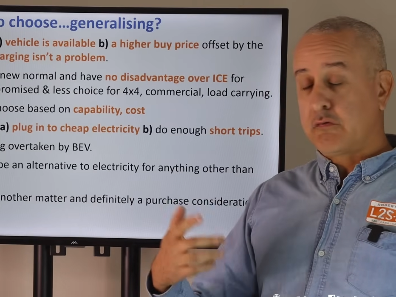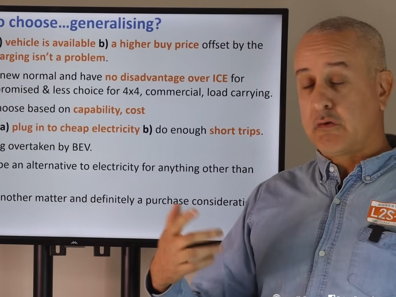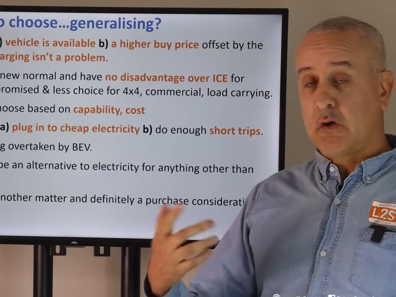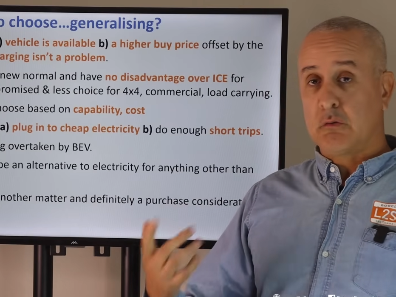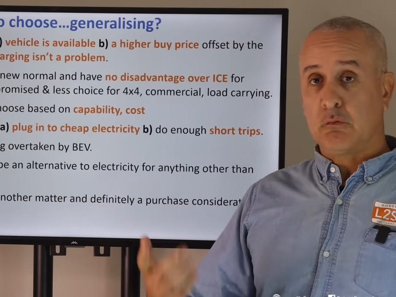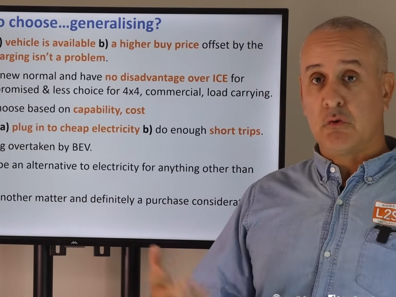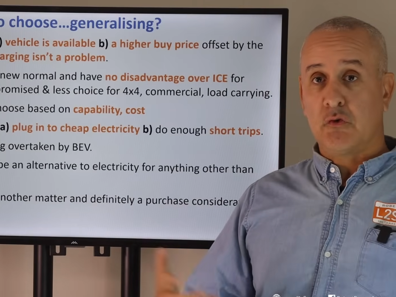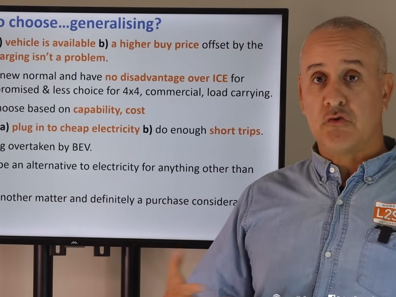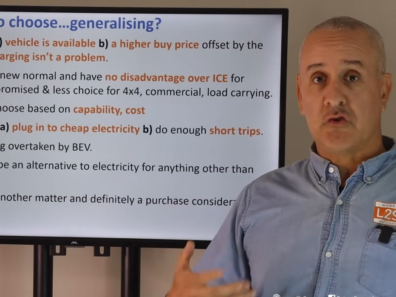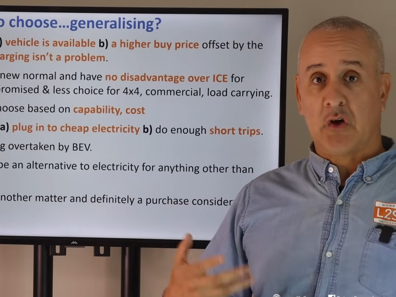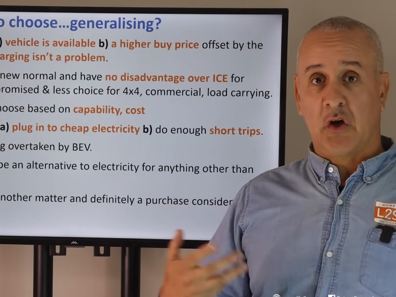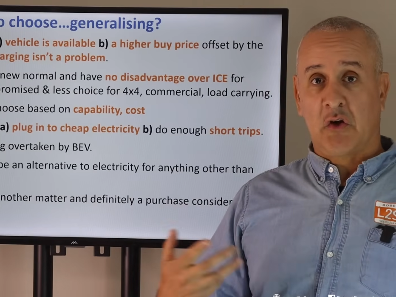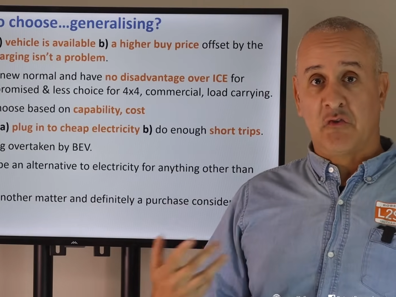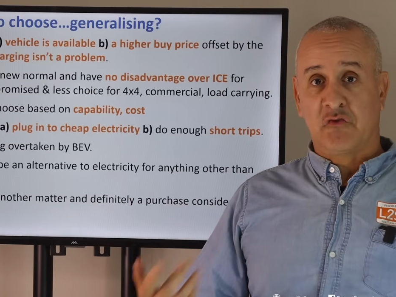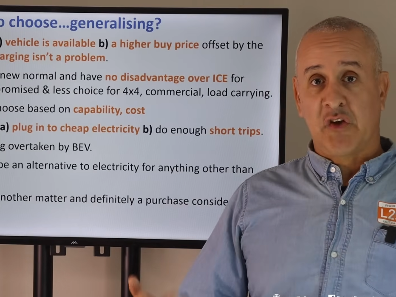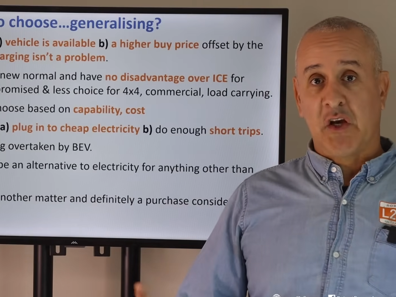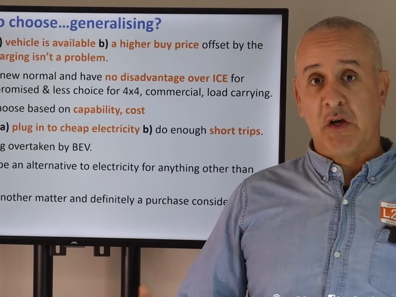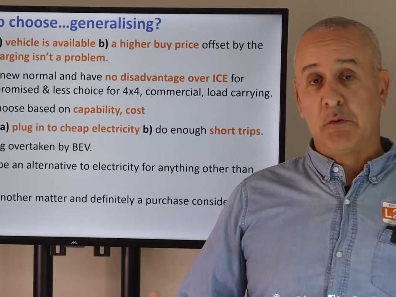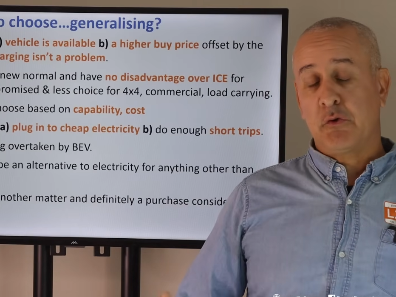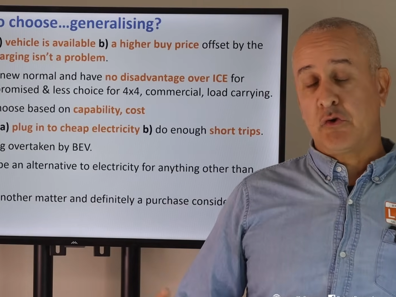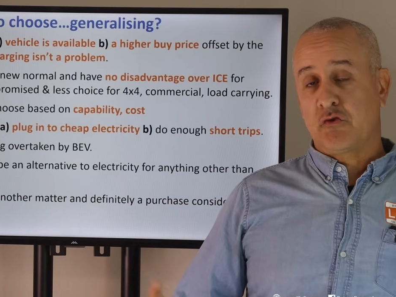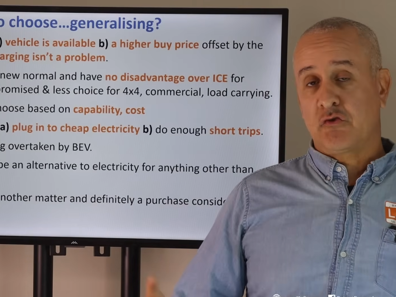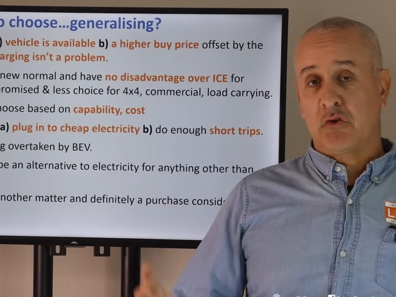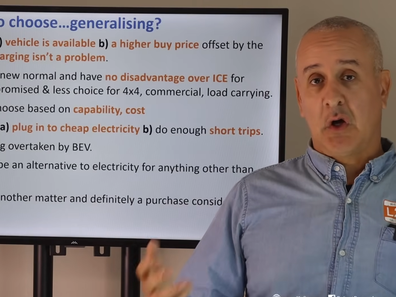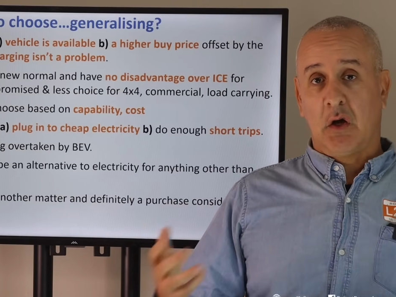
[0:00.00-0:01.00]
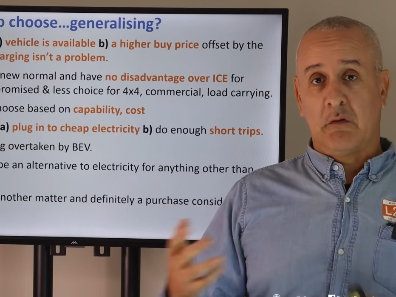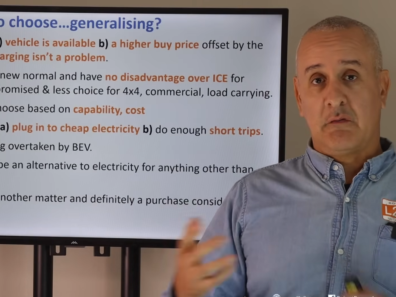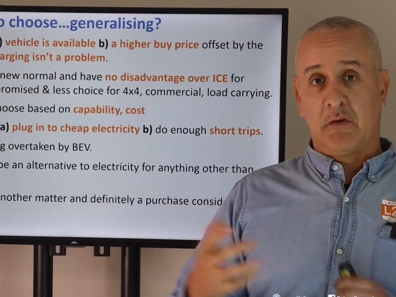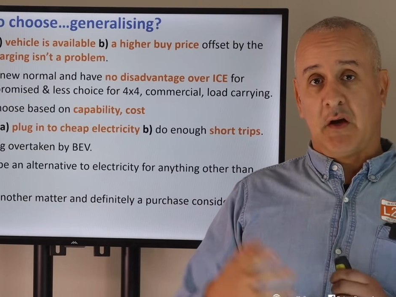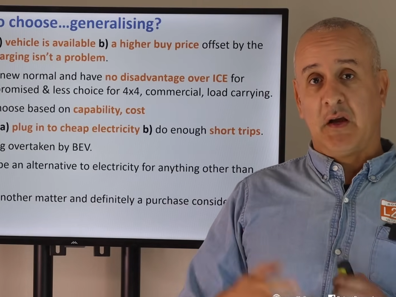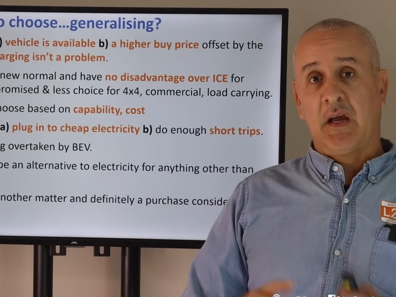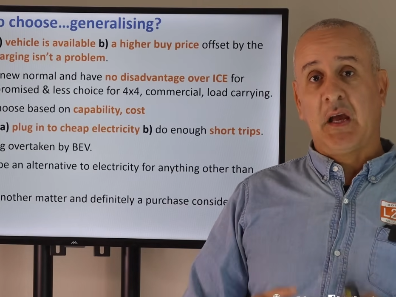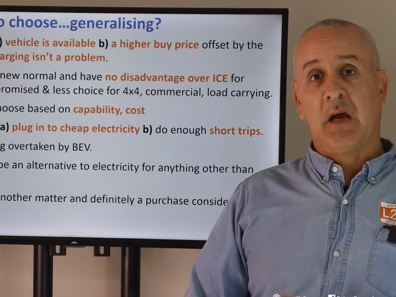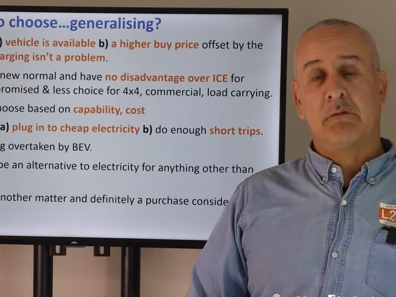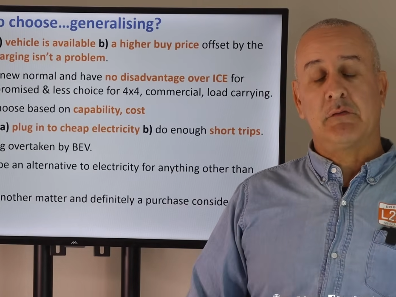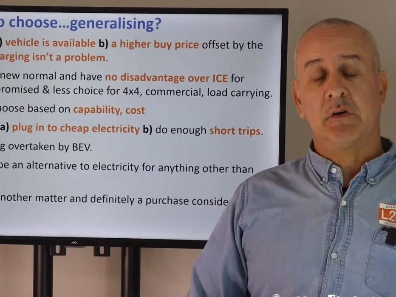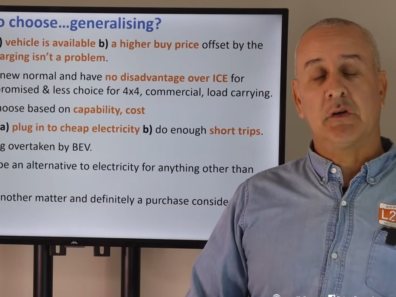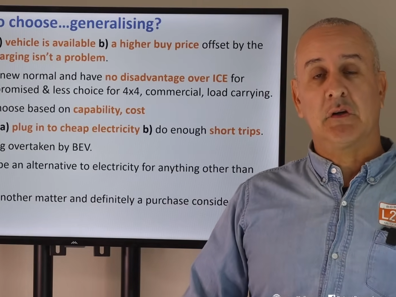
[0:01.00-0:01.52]
front-wheel drive, rear-wheel drive.
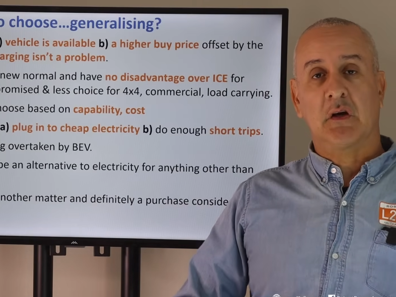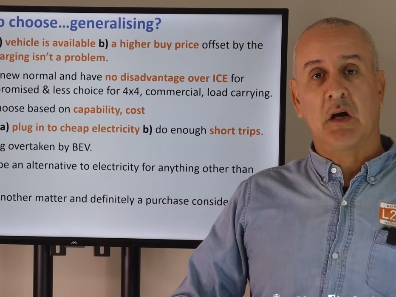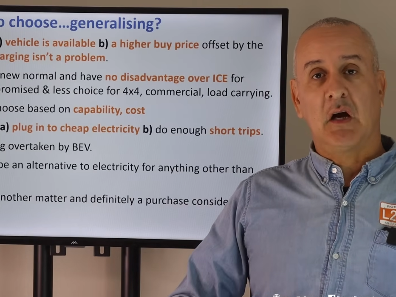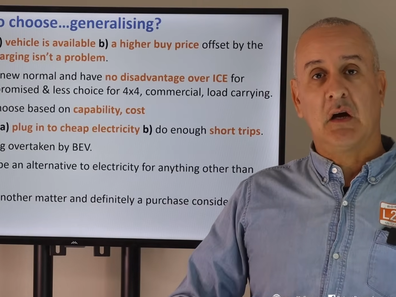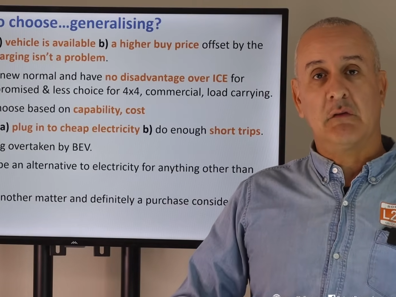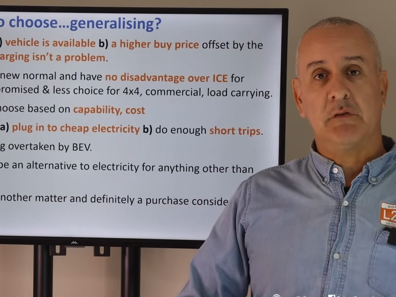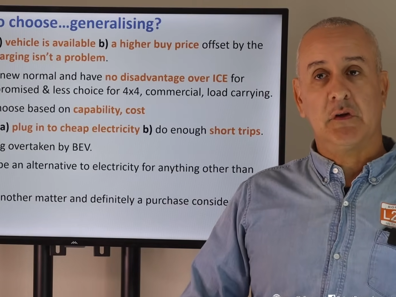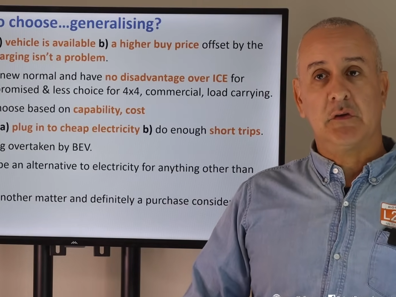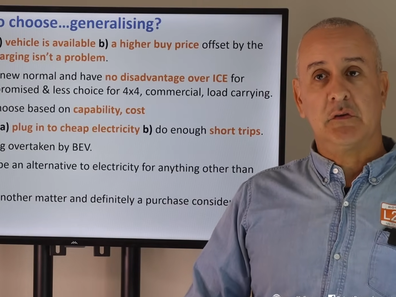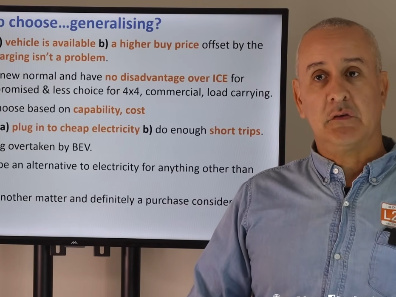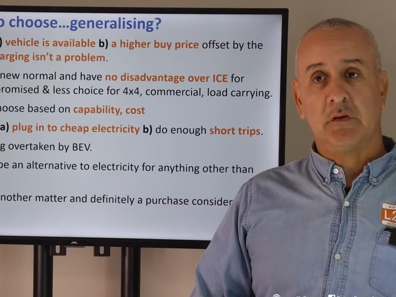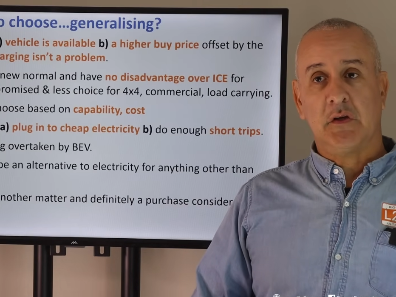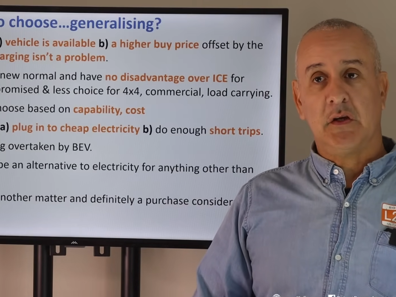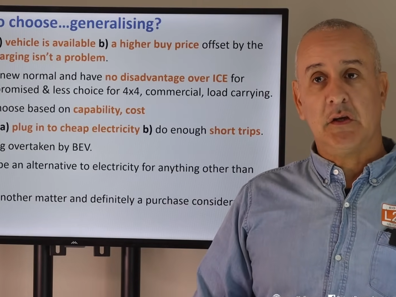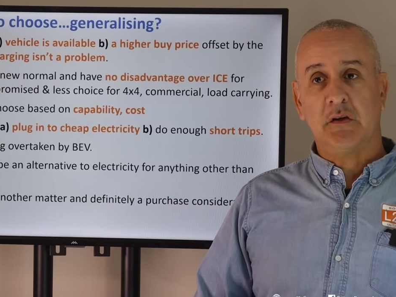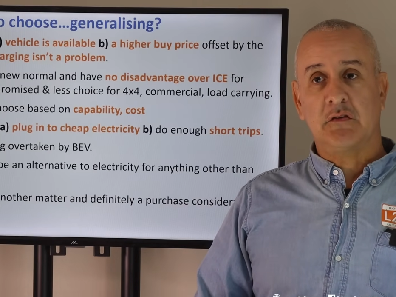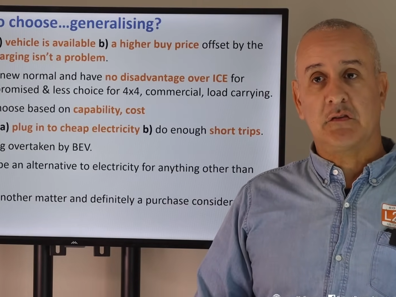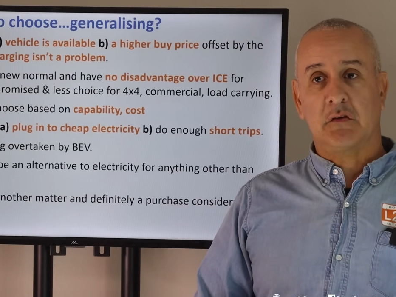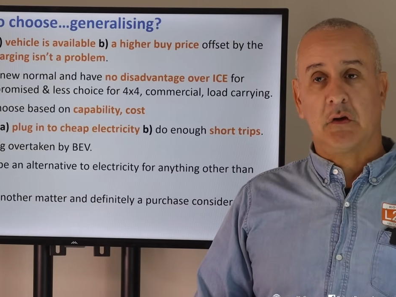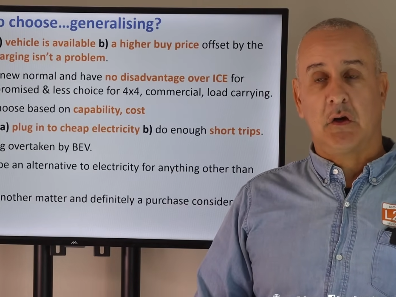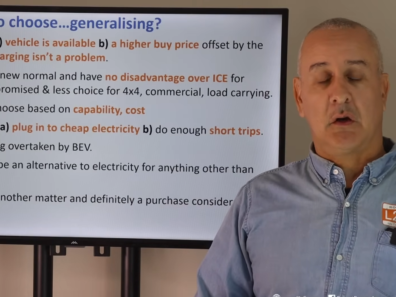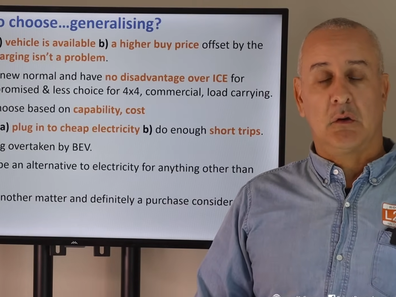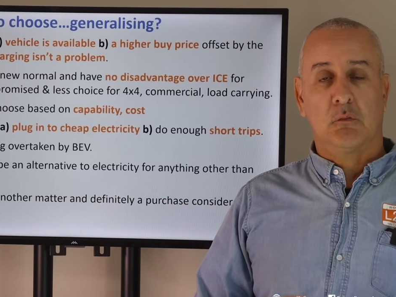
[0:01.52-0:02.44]
I haven't covered this.